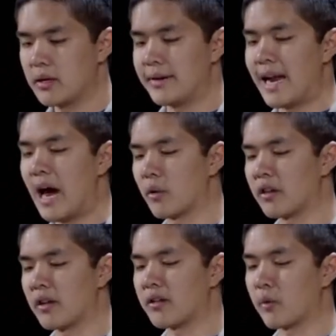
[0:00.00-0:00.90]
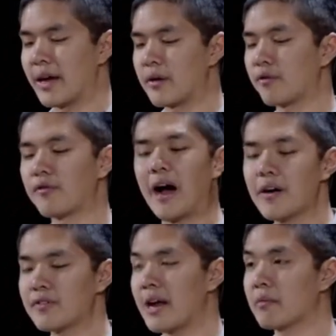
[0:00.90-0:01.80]
Now we see that we get
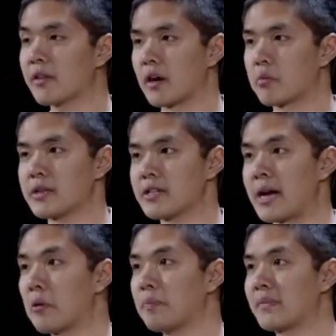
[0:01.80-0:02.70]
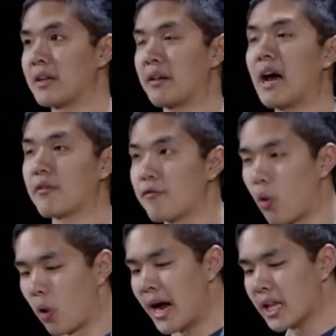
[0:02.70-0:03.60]
5 names that are printed out, because I had
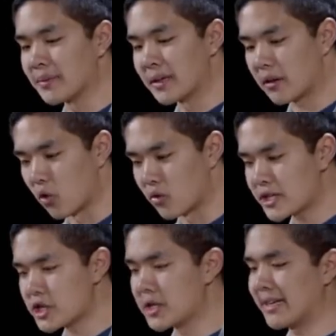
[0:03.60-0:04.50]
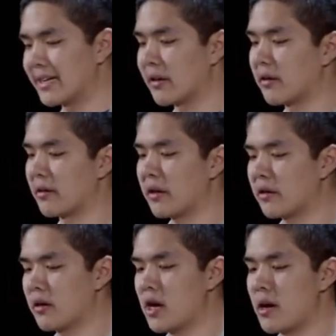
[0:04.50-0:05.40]
4 elements originally in this
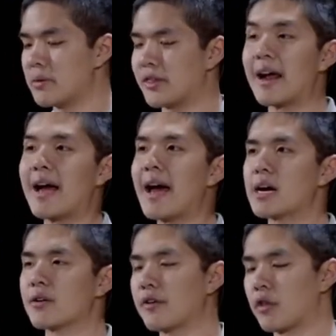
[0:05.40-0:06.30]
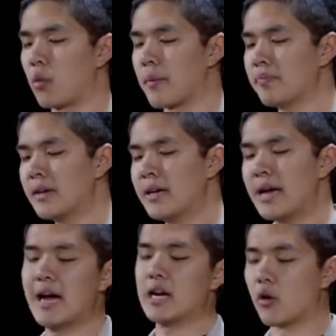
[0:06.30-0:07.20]
list, but then I added a 5th one.
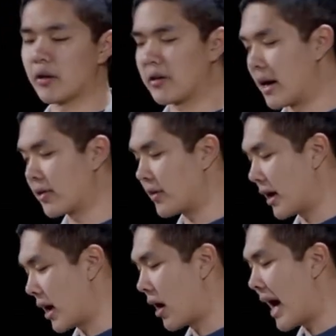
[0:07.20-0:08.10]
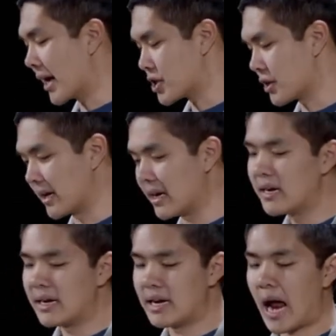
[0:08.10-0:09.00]
And notice now that they are actually
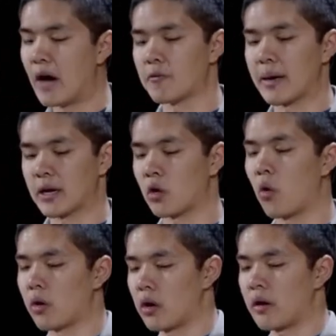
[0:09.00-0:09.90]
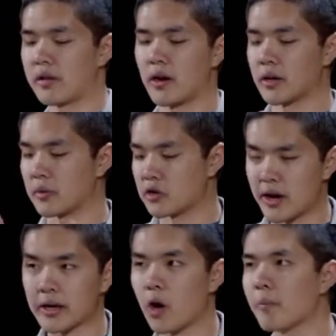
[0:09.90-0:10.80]
in alphabetical order, starting with
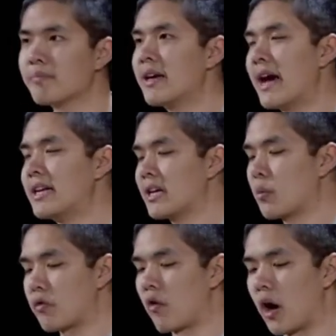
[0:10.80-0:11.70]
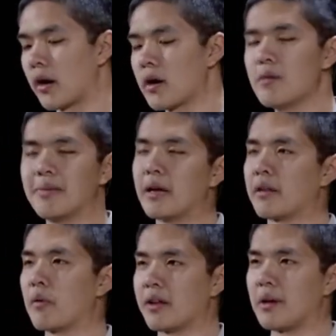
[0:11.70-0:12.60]
Draco, ending with Ron, because
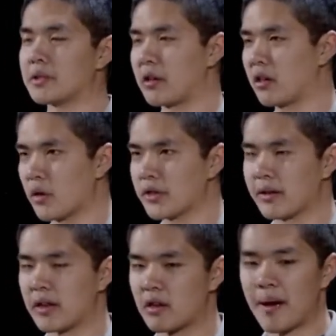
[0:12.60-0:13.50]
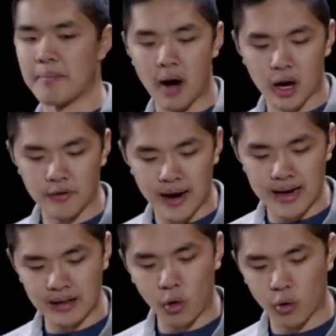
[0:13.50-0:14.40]
I was able to sort the list by
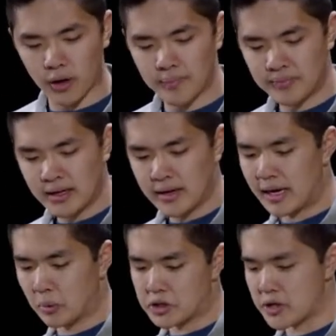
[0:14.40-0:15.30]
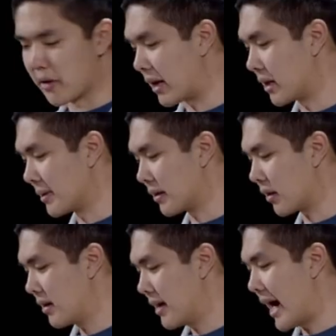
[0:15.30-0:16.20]
modifying the order in which those
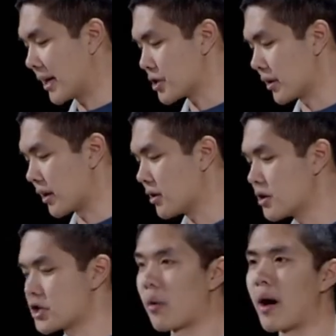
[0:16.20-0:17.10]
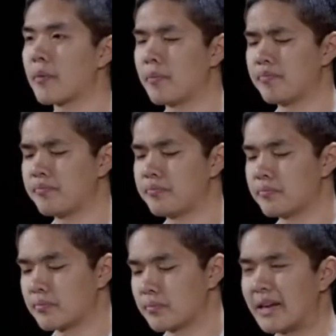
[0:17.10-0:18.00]
elements actually show up.
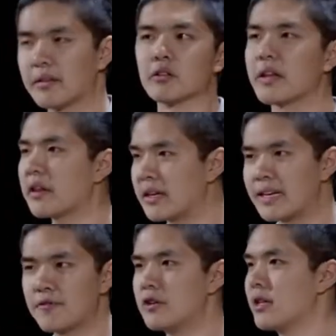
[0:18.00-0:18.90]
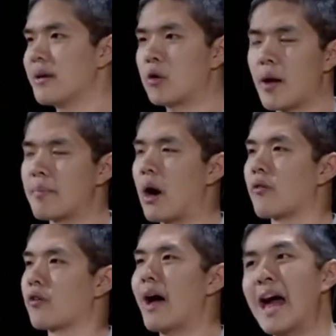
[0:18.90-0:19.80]
And so lists can definitely be quite
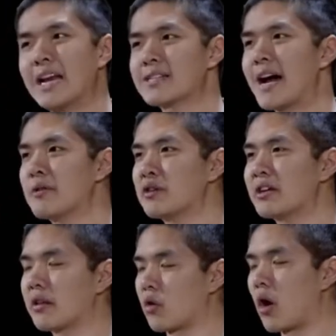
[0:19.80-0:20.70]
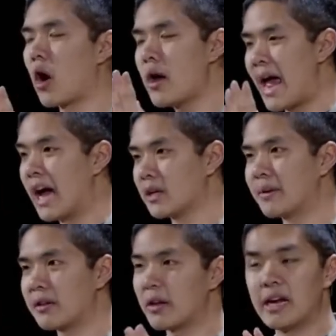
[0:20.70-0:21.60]
powerful. Anytime you need to store
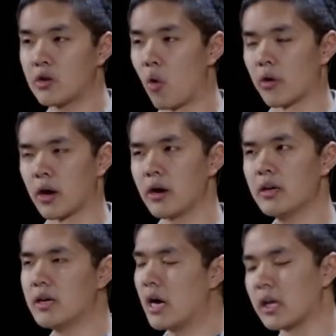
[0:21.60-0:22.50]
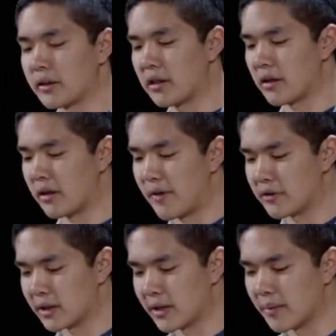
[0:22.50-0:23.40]
elements in order, a list is
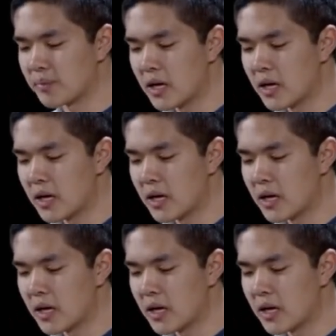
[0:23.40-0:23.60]
definitely